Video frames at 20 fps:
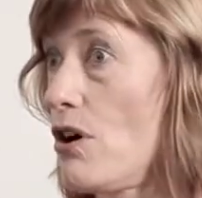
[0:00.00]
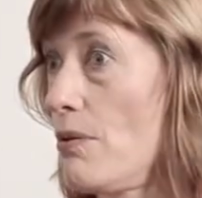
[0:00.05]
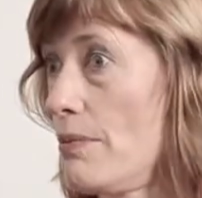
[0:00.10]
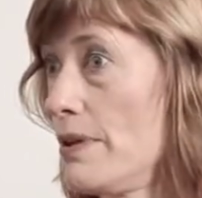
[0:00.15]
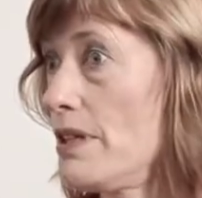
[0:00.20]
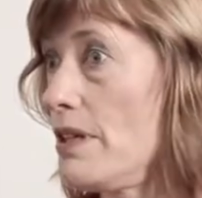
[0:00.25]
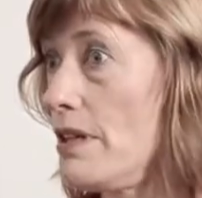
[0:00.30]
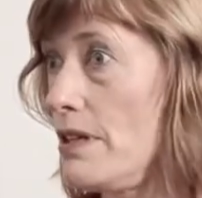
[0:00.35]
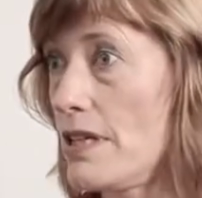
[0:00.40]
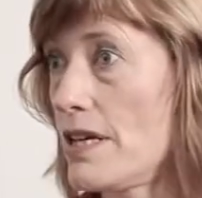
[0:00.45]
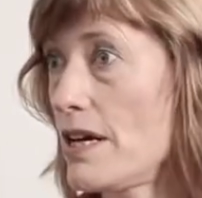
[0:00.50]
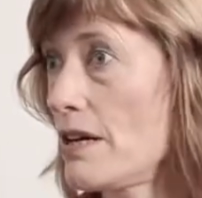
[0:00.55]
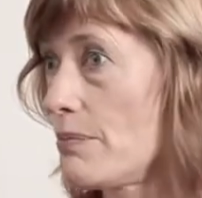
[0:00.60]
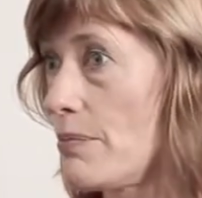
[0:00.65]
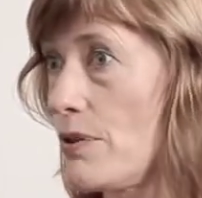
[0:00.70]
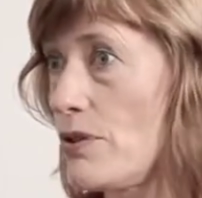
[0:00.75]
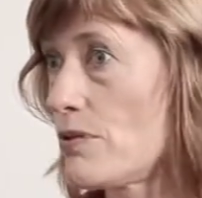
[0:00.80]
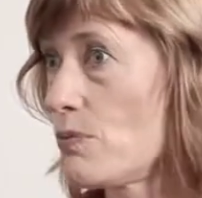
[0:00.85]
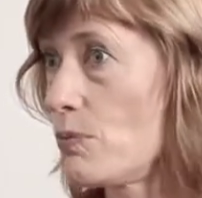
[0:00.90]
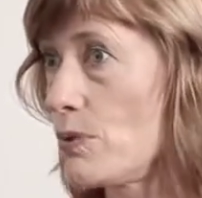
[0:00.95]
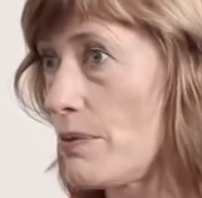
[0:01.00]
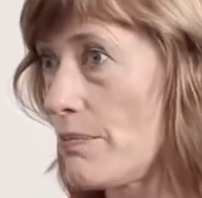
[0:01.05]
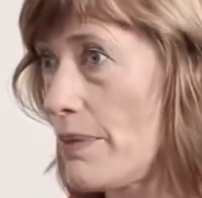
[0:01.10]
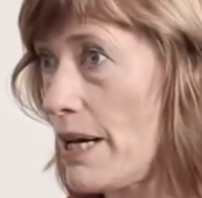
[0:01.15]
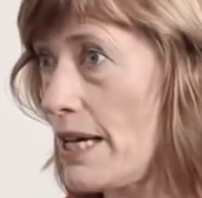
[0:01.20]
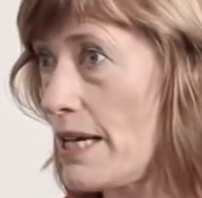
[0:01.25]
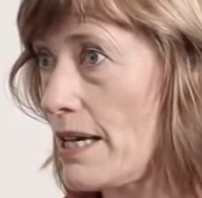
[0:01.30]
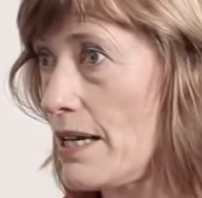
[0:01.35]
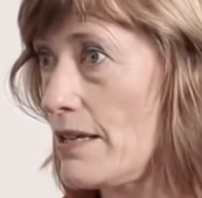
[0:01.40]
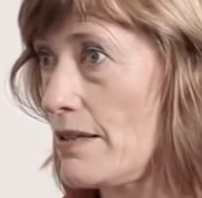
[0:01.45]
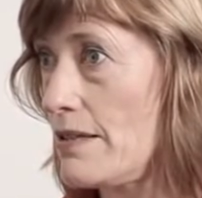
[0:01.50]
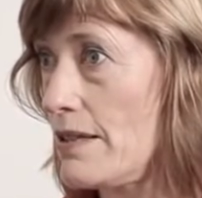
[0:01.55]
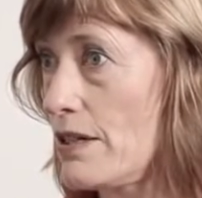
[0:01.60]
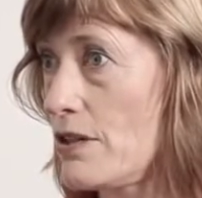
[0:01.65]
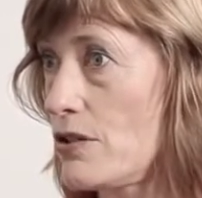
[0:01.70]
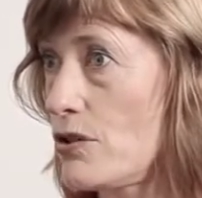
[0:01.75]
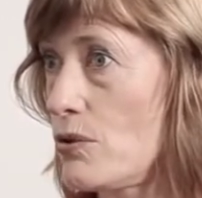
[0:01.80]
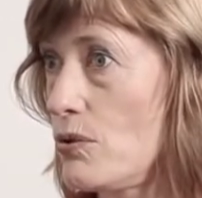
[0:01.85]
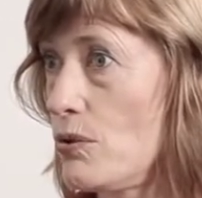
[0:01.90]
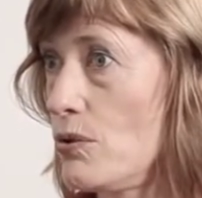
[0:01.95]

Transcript: common that the young person wouldn't pay anything at